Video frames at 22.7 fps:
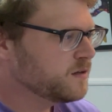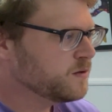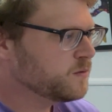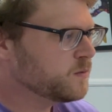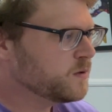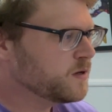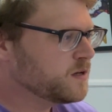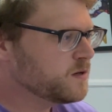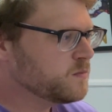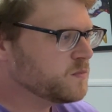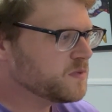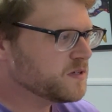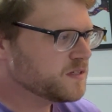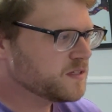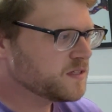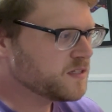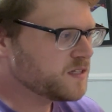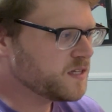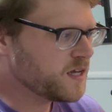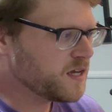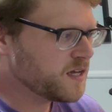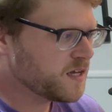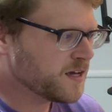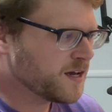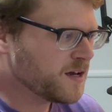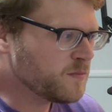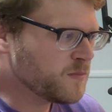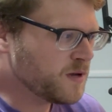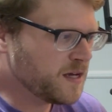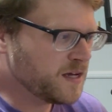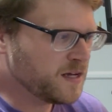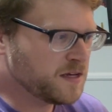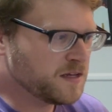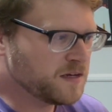One mistake I
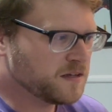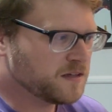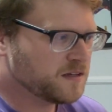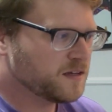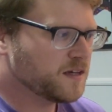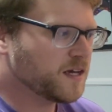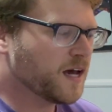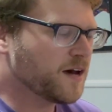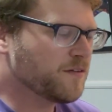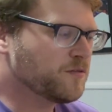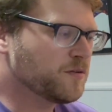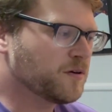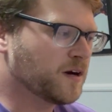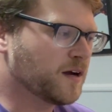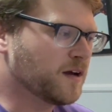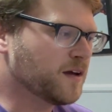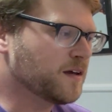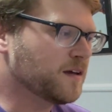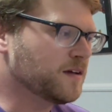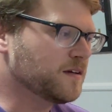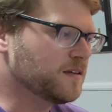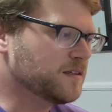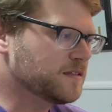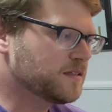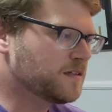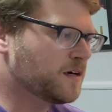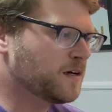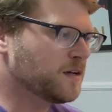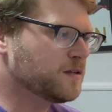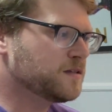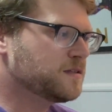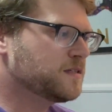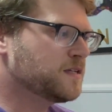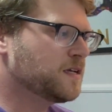made after I
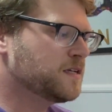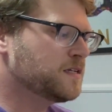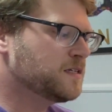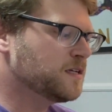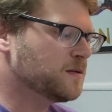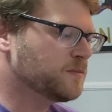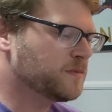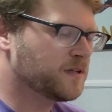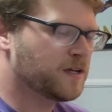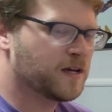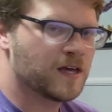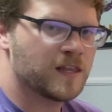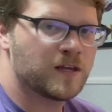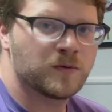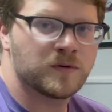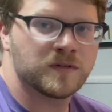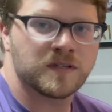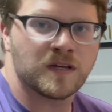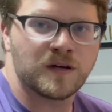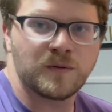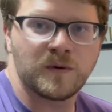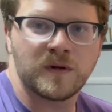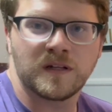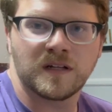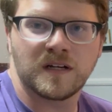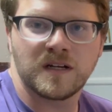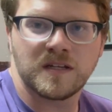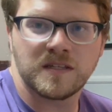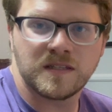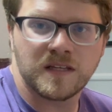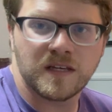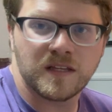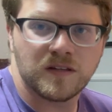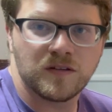started stitching them together was I
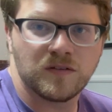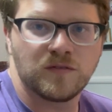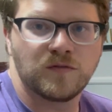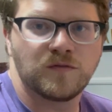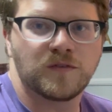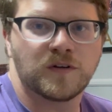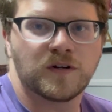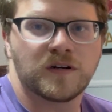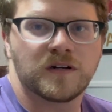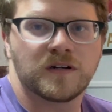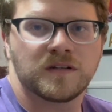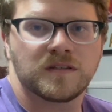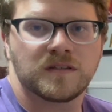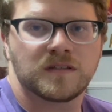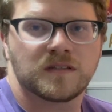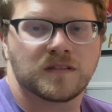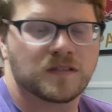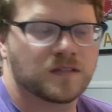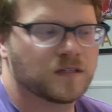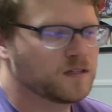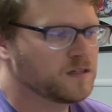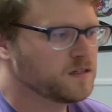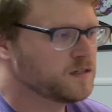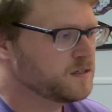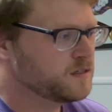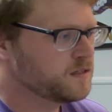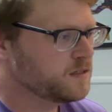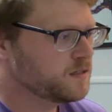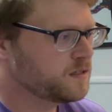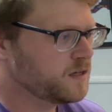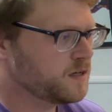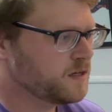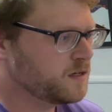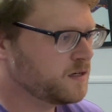realized that the verse
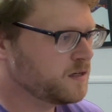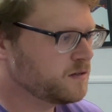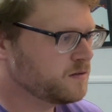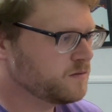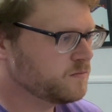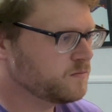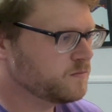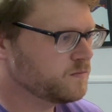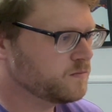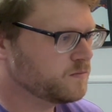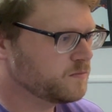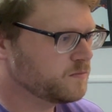kind